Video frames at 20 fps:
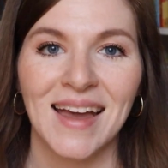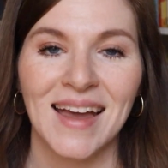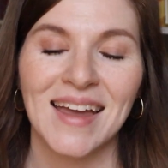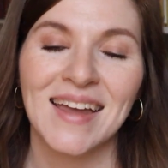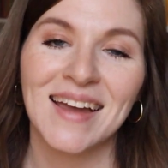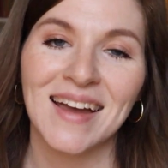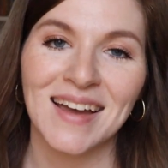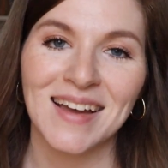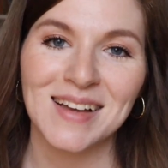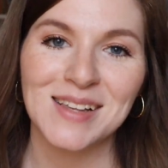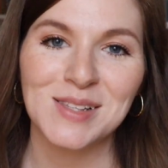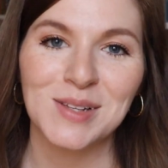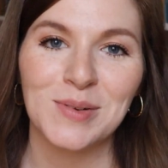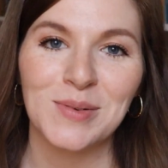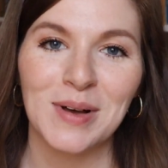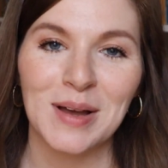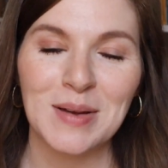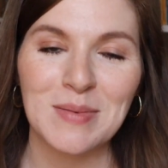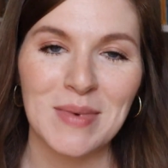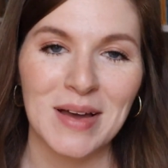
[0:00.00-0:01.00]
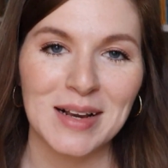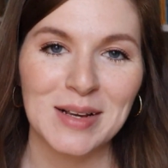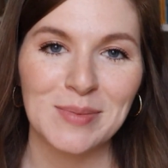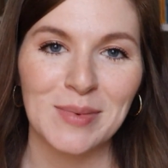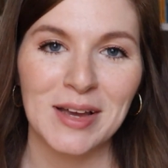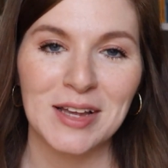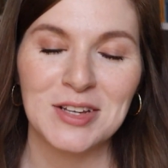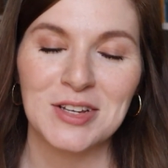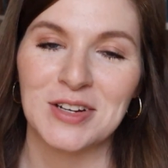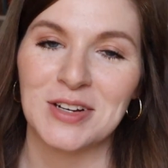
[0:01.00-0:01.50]
Hey guys, welcome back to
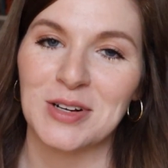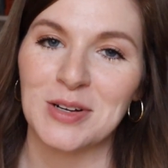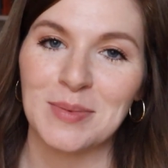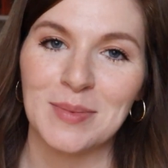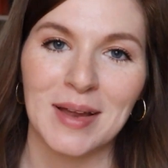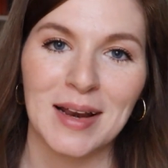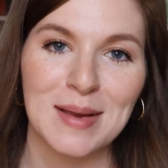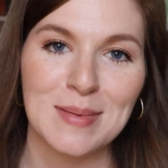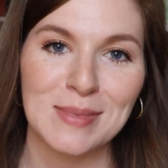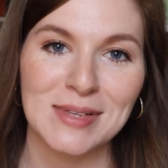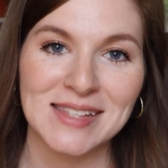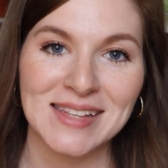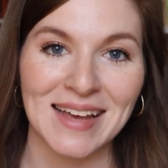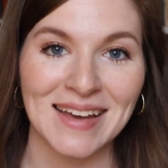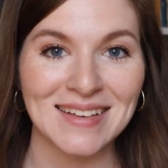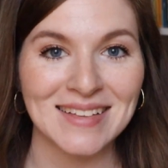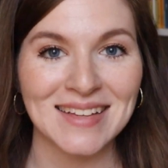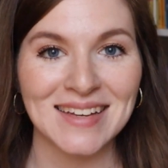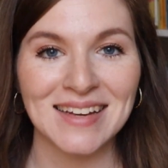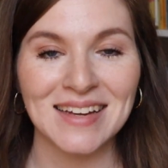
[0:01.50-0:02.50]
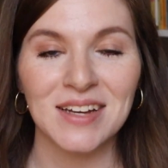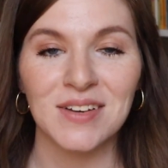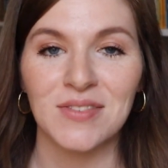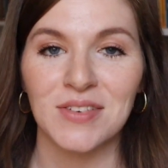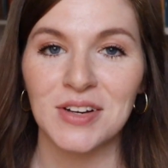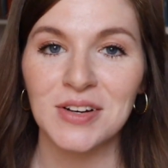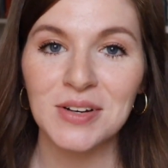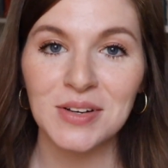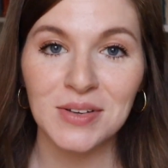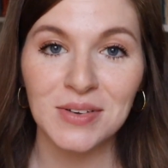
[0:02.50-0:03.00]
my channel. My name is Ellie. If
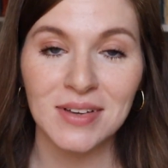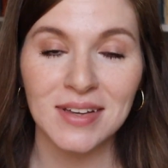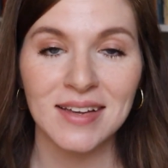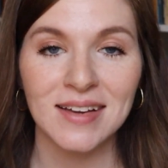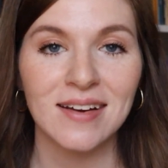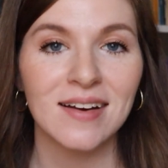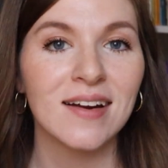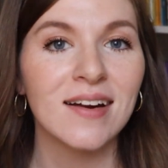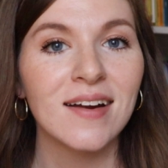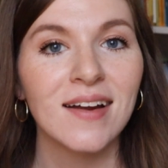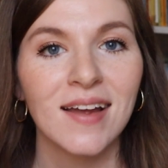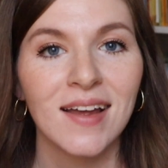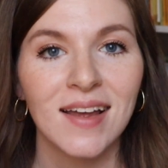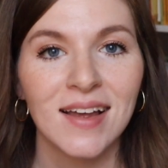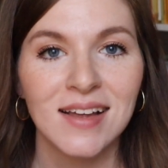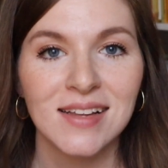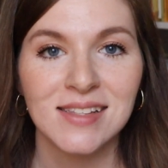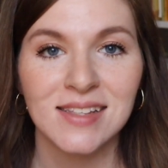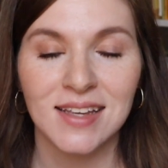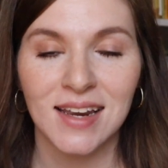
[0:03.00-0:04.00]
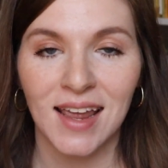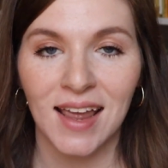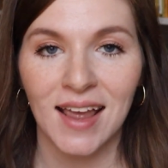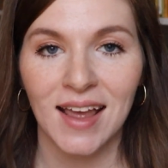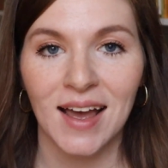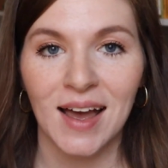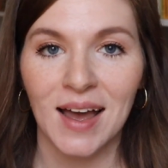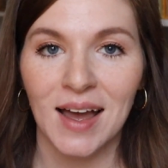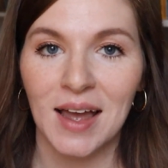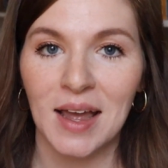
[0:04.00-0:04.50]
you're new here,
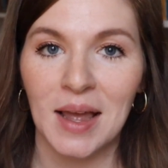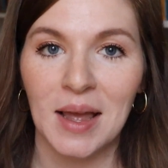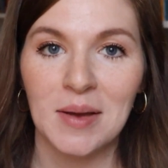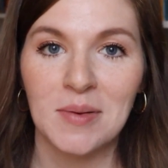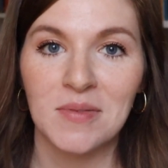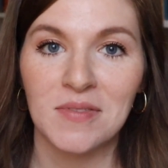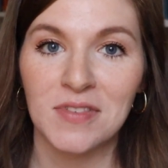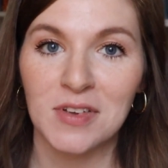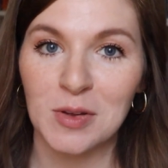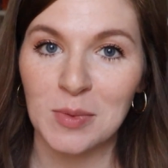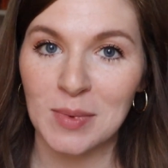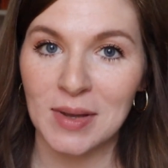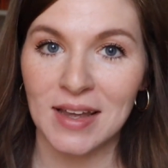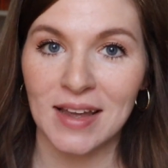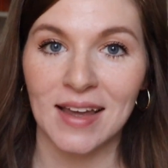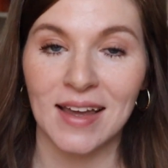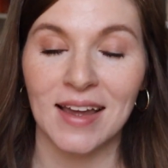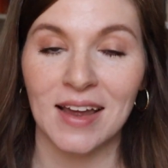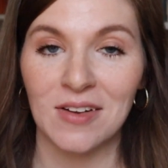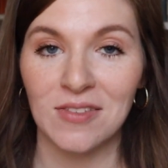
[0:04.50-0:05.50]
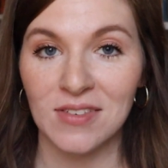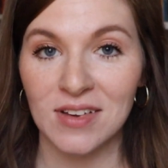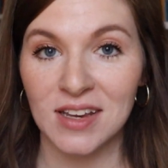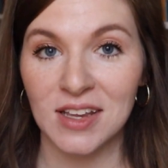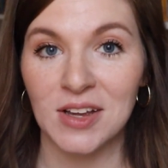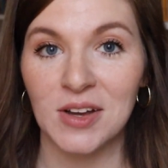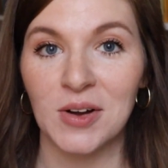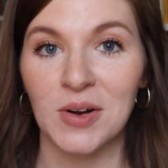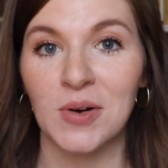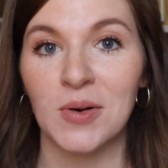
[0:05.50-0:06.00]
today I am filming a
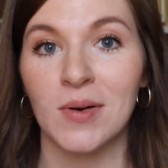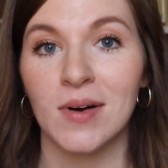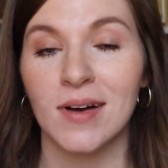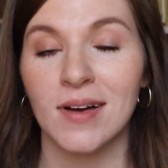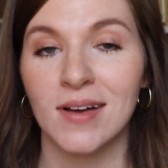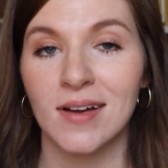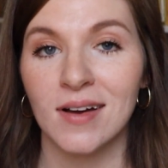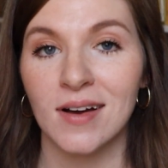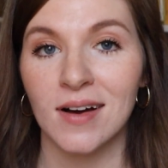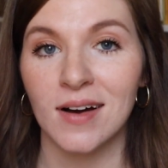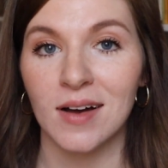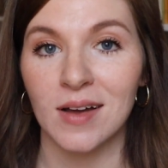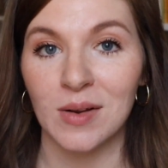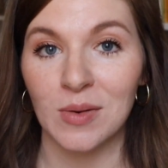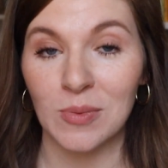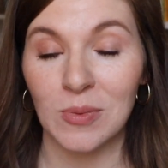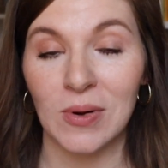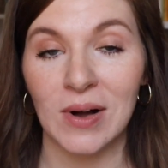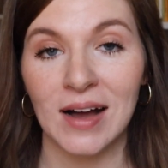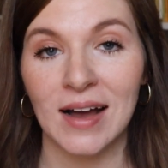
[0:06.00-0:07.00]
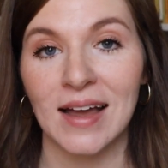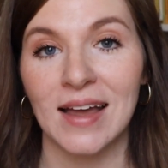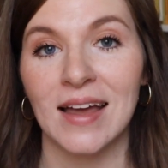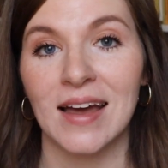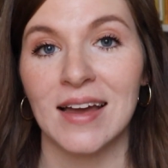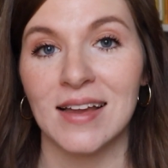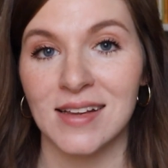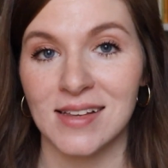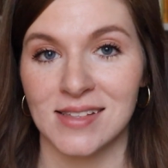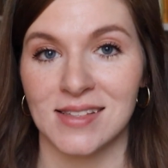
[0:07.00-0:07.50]
video on why
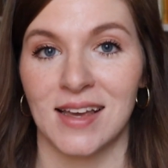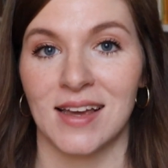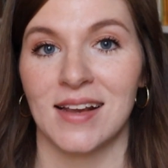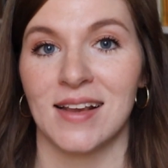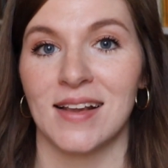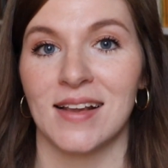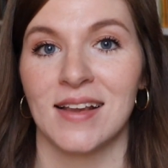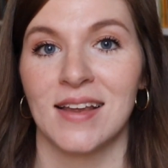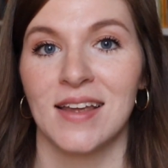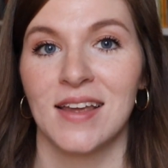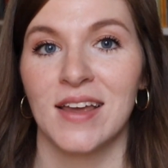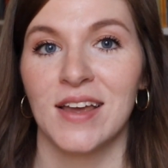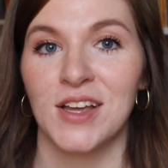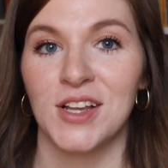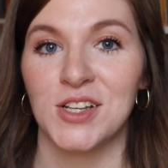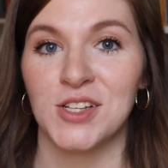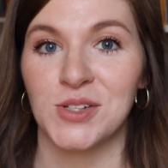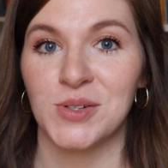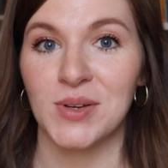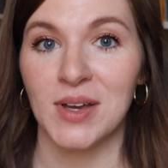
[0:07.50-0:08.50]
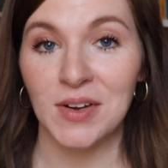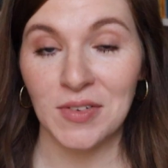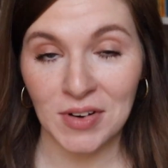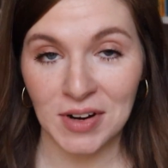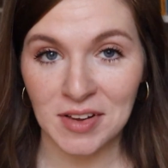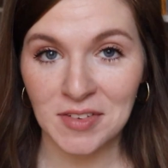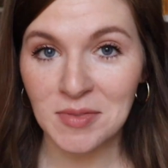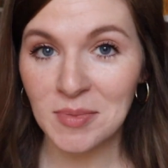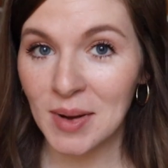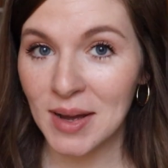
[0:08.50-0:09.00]
I decided to get
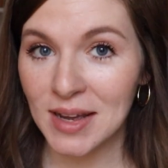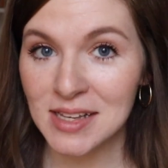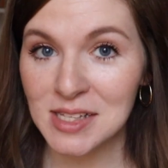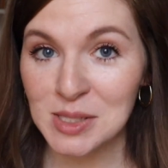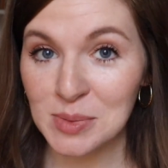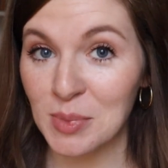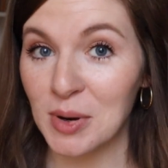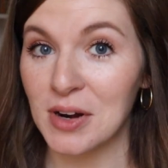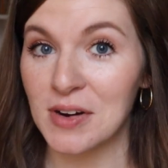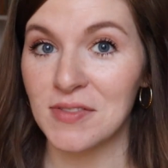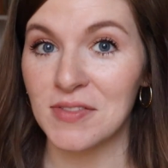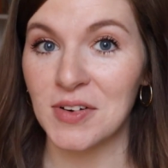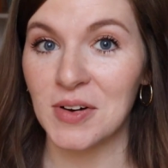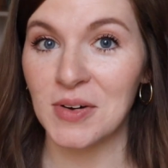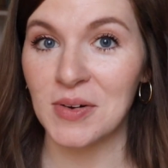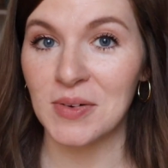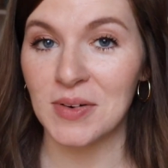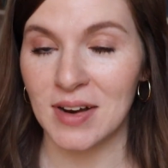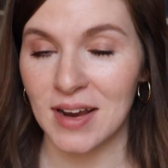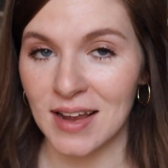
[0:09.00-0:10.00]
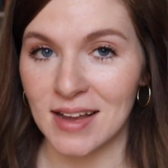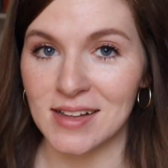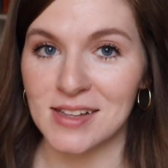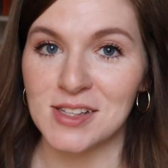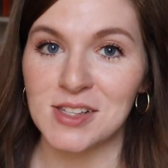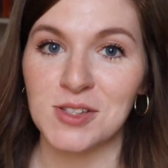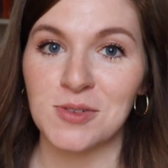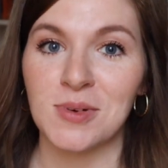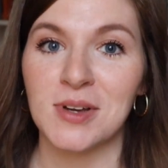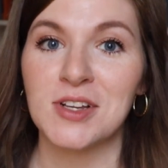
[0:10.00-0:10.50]
rid of my smartphone
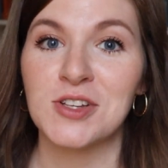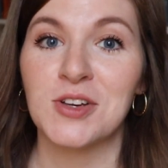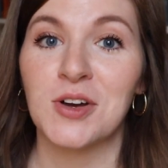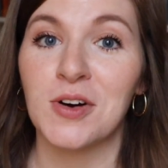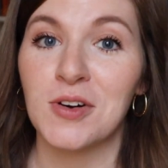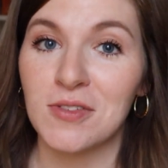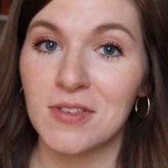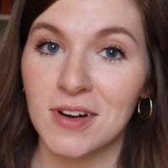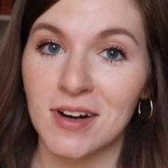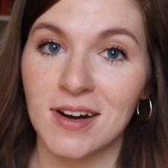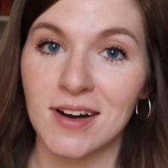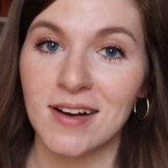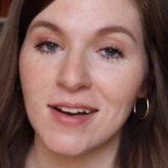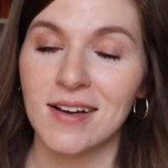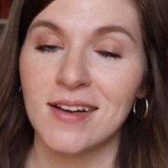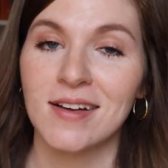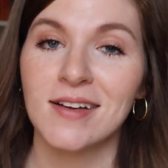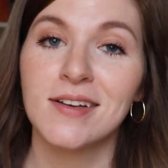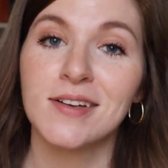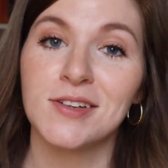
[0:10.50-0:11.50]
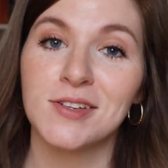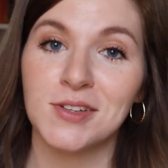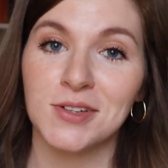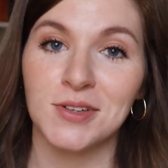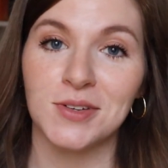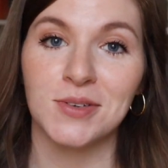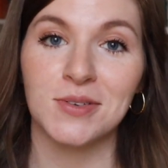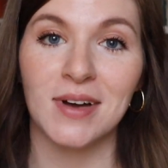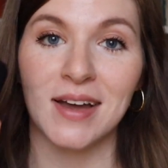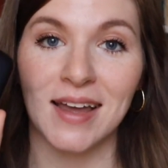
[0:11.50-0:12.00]
and switch over
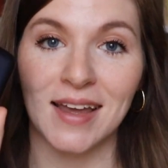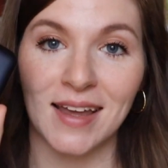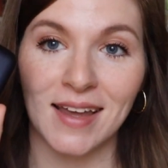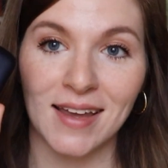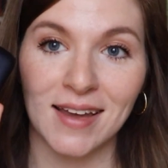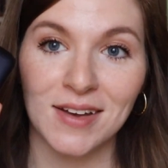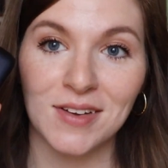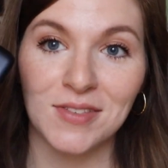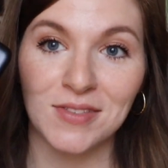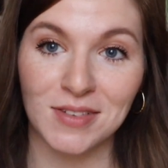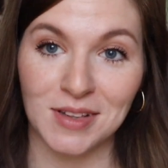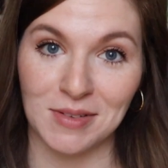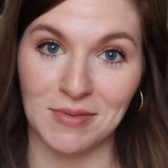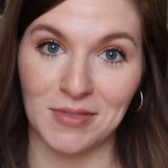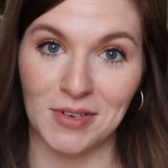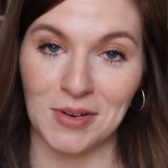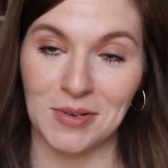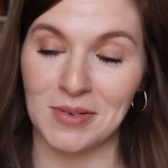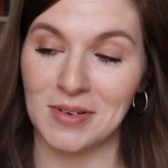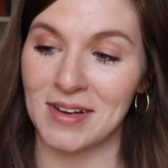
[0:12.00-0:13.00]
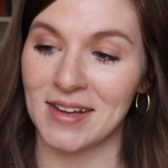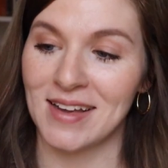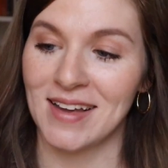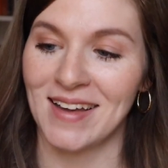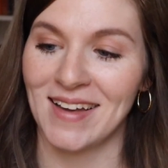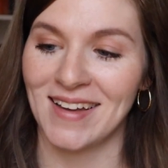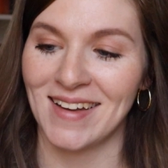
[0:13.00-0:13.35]
to a flip phone.